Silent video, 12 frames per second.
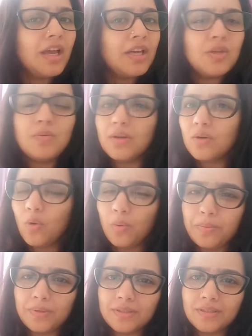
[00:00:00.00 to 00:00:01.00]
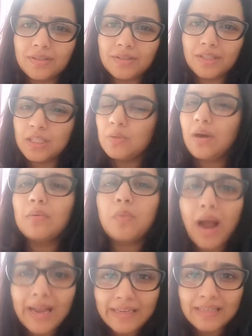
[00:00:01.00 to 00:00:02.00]
You are open. You are
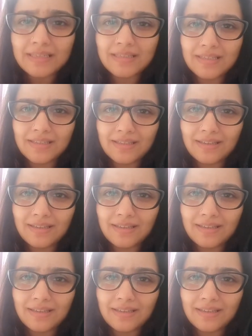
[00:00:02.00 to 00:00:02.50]
wise.